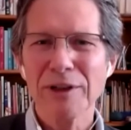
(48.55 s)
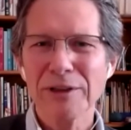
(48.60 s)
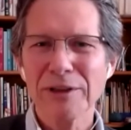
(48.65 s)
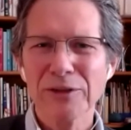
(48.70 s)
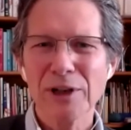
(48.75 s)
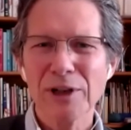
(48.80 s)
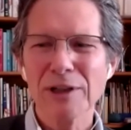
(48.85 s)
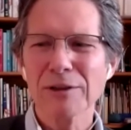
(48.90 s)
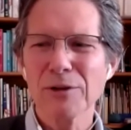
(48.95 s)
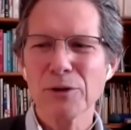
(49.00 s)

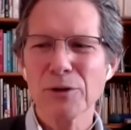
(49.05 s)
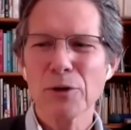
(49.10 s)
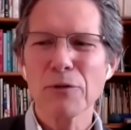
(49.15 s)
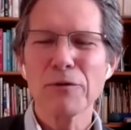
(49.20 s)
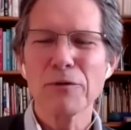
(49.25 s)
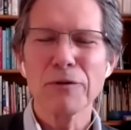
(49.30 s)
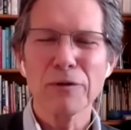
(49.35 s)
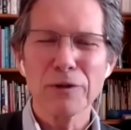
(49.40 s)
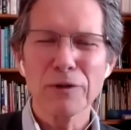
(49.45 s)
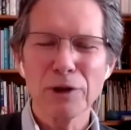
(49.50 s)
It's actually the
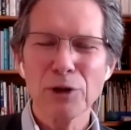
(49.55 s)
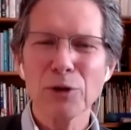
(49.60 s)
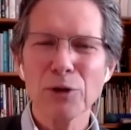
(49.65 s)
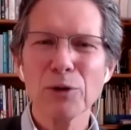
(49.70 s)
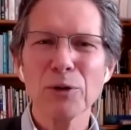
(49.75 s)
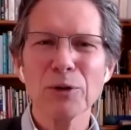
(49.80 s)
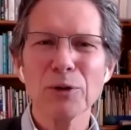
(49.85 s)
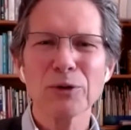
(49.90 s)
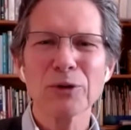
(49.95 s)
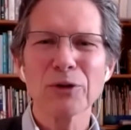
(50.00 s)

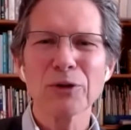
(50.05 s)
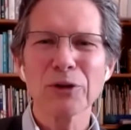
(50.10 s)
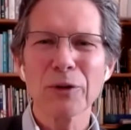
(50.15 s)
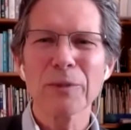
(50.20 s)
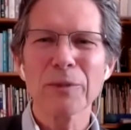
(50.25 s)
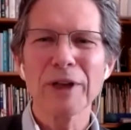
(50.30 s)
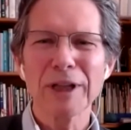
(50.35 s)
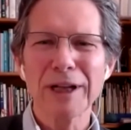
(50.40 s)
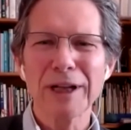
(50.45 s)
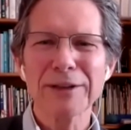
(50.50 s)
fuse or
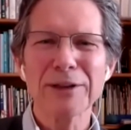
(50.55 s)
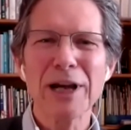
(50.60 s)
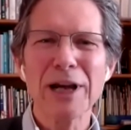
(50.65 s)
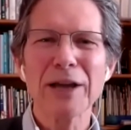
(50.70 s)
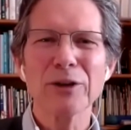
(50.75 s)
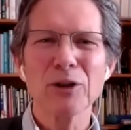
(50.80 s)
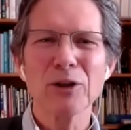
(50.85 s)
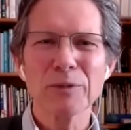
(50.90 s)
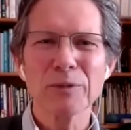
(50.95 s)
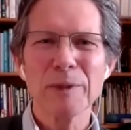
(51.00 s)
something like
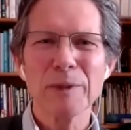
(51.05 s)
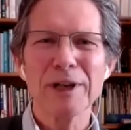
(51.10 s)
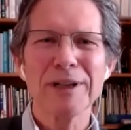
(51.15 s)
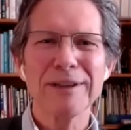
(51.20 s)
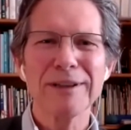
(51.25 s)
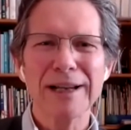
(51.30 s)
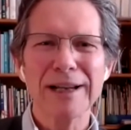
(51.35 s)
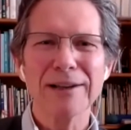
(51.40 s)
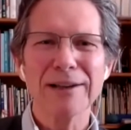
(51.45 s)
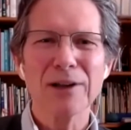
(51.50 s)
that that's
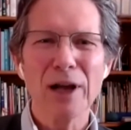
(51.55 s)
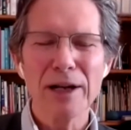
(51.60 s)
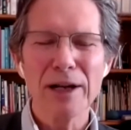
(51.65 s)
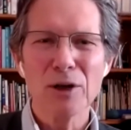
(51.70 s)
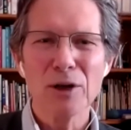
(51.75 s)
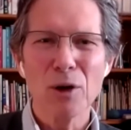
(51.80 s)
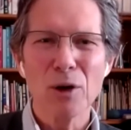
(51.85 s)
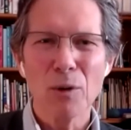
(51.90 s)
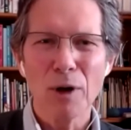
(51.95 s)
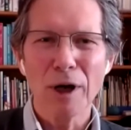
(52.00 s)
making that
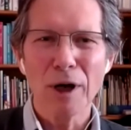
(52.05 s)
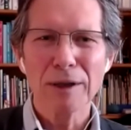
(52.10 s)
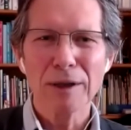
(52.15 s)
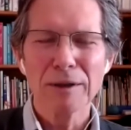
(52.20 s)
light go on.